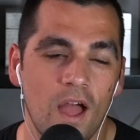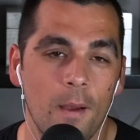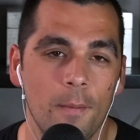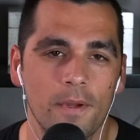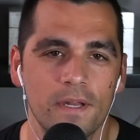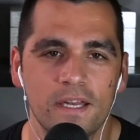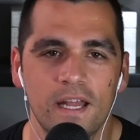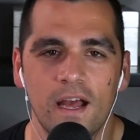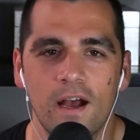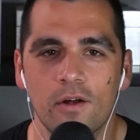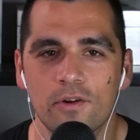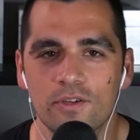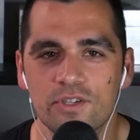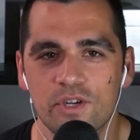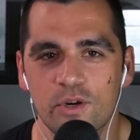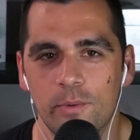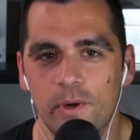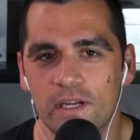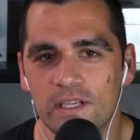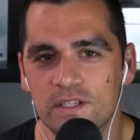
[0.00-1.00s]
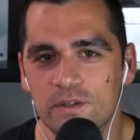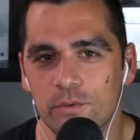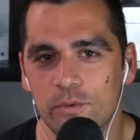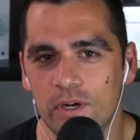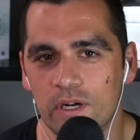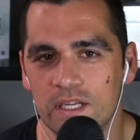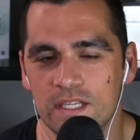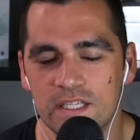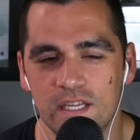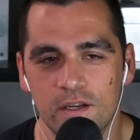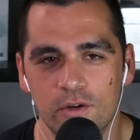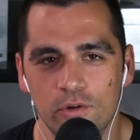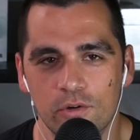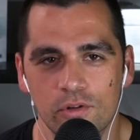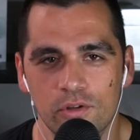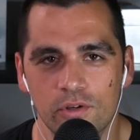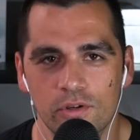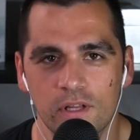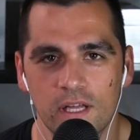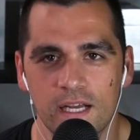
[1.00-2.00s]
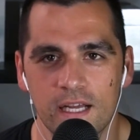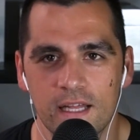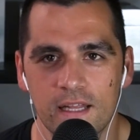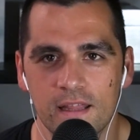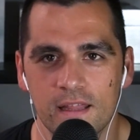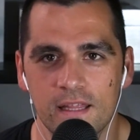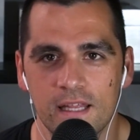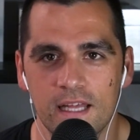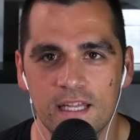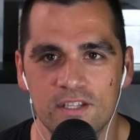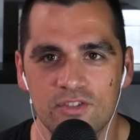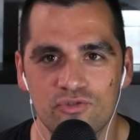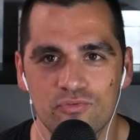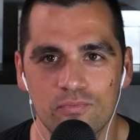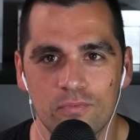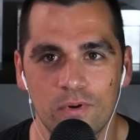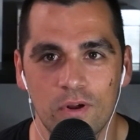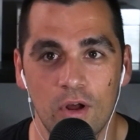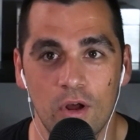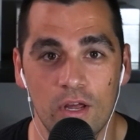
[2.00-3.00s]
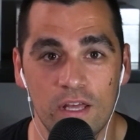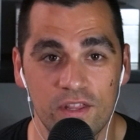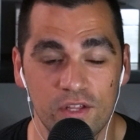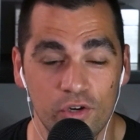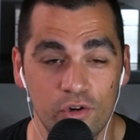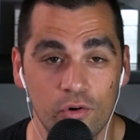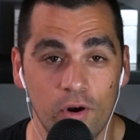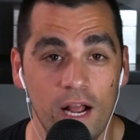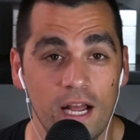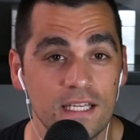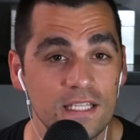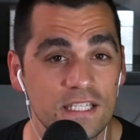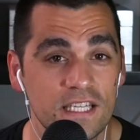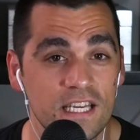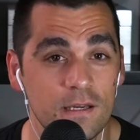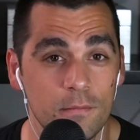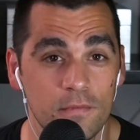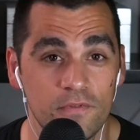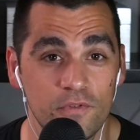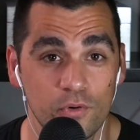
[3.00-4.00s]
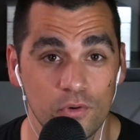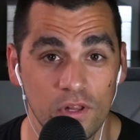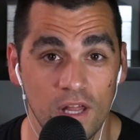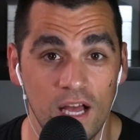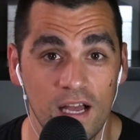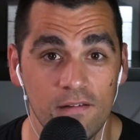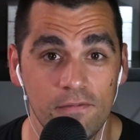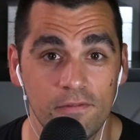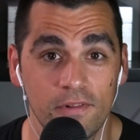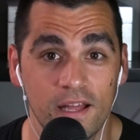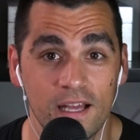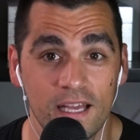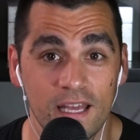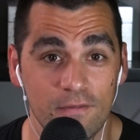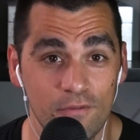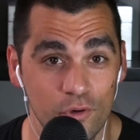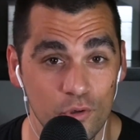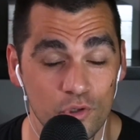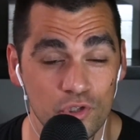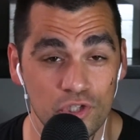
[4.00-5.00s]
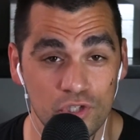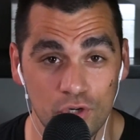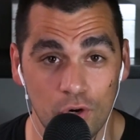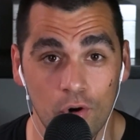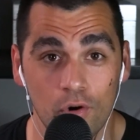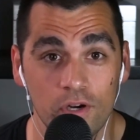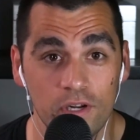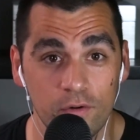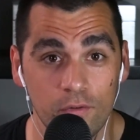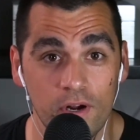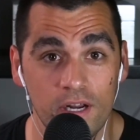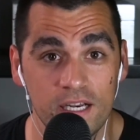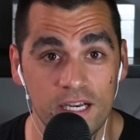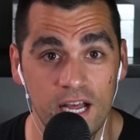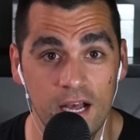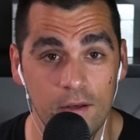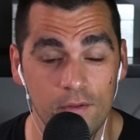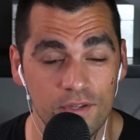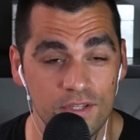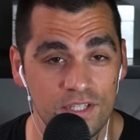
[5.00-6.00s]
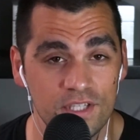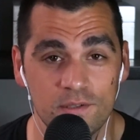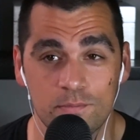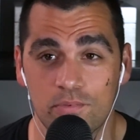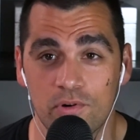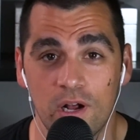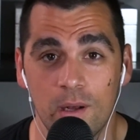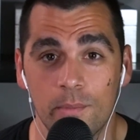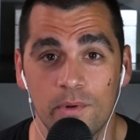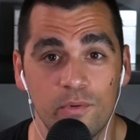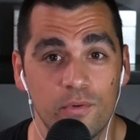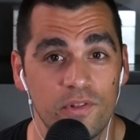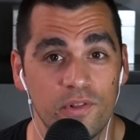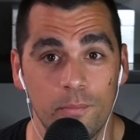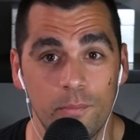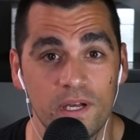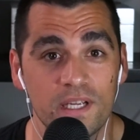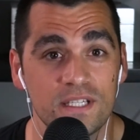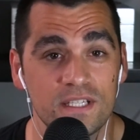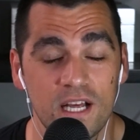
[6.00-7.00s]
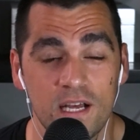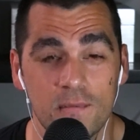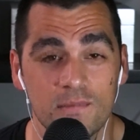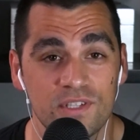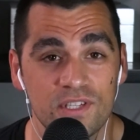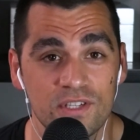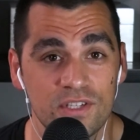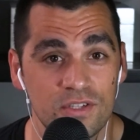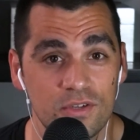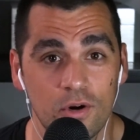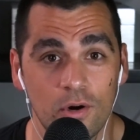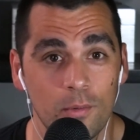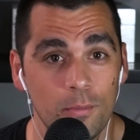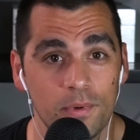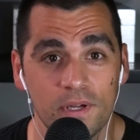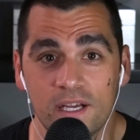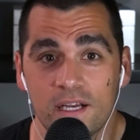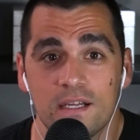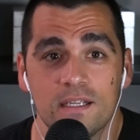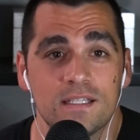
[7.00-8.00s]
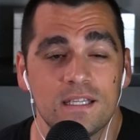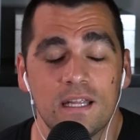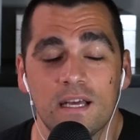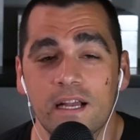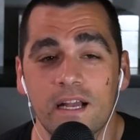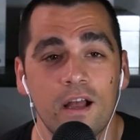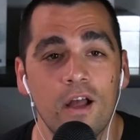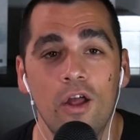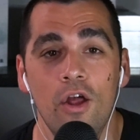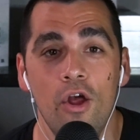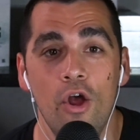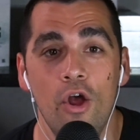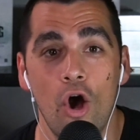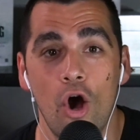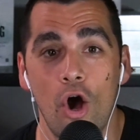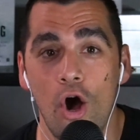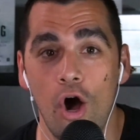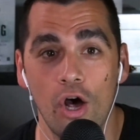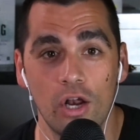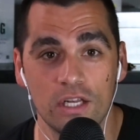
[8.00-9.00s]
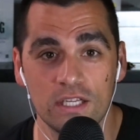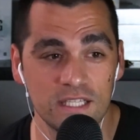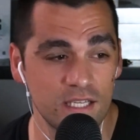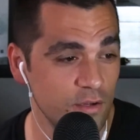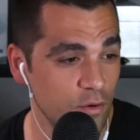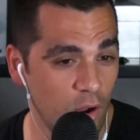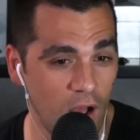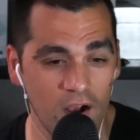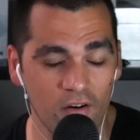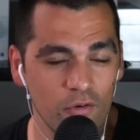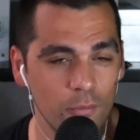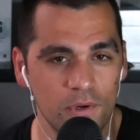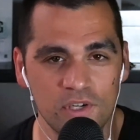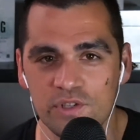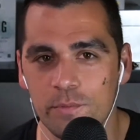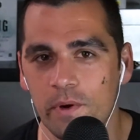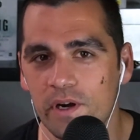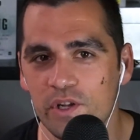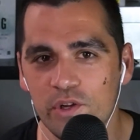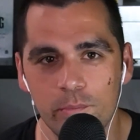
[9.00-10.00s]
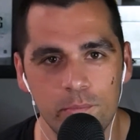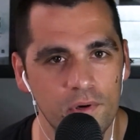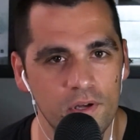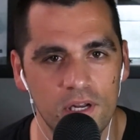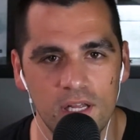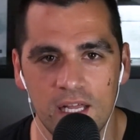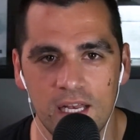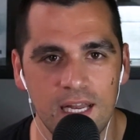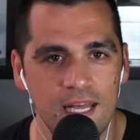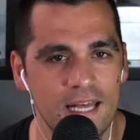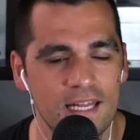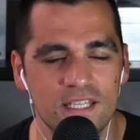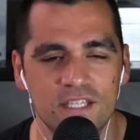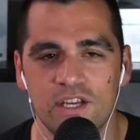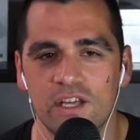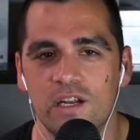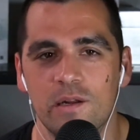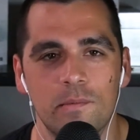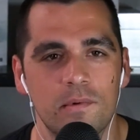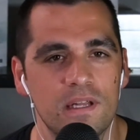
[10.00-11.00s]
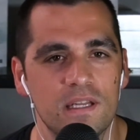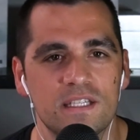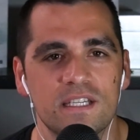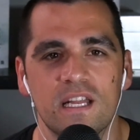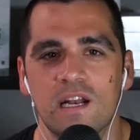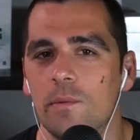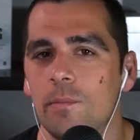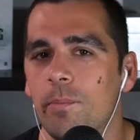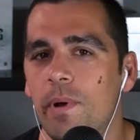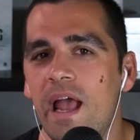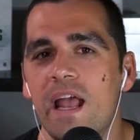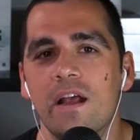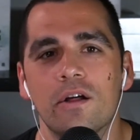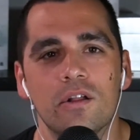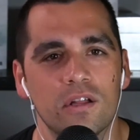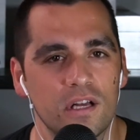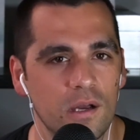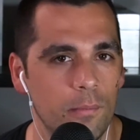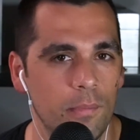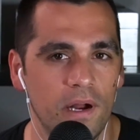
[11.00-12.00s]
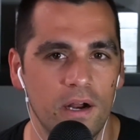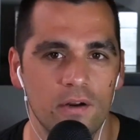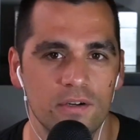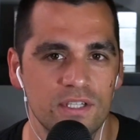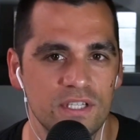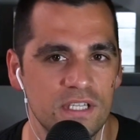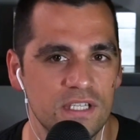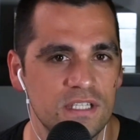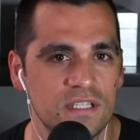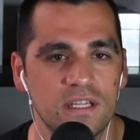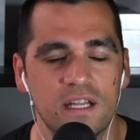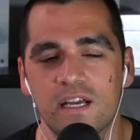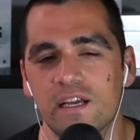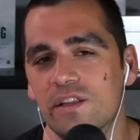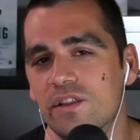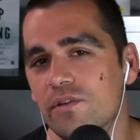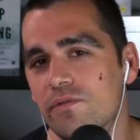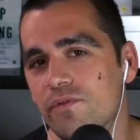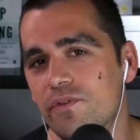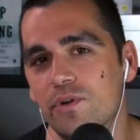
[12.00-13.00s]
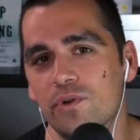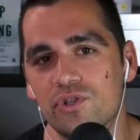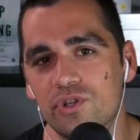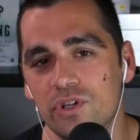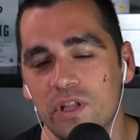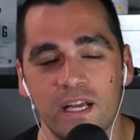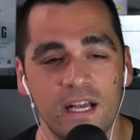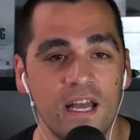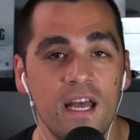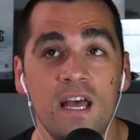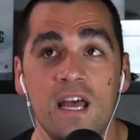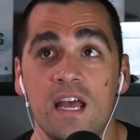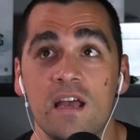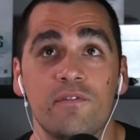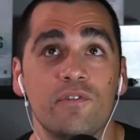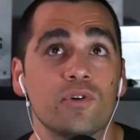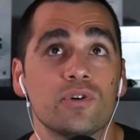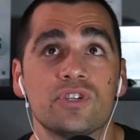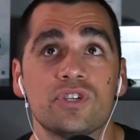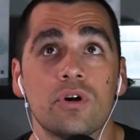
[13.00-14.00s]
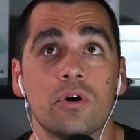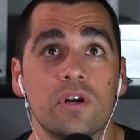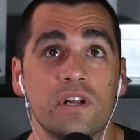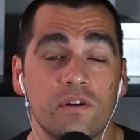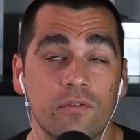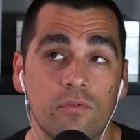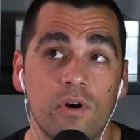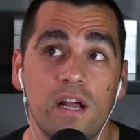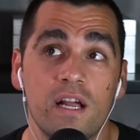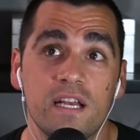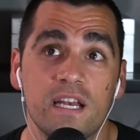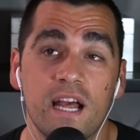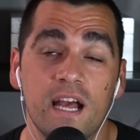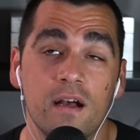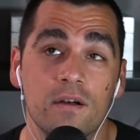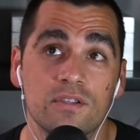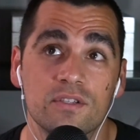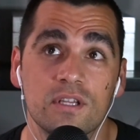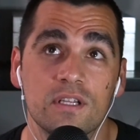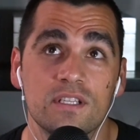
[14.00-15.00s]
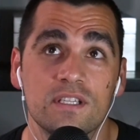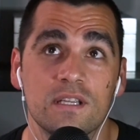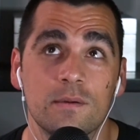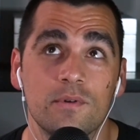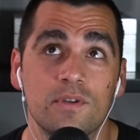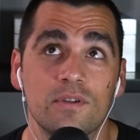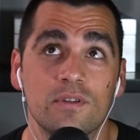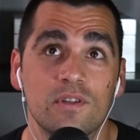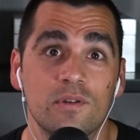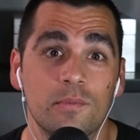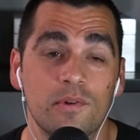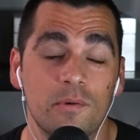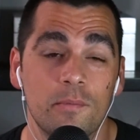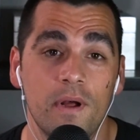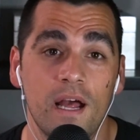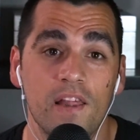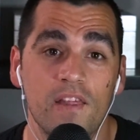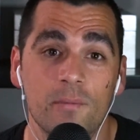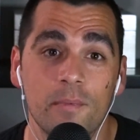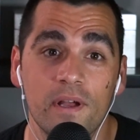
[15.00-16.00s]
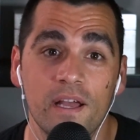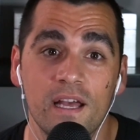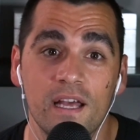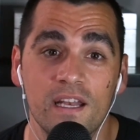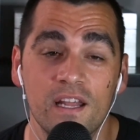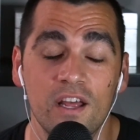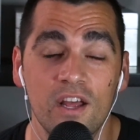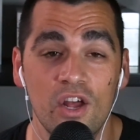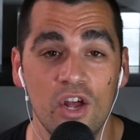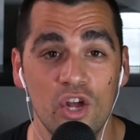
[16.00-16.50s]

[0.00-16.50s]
I'll just go back to what I said earlier. Like, it's in the grand scheme of your life, like if you're starting right now, this is probably one of the best times to start, because like honestly, however much money you put in, it's gonna pale in comparison to like the future. Like if you're starting right now, so let me do a little bit of math in my head.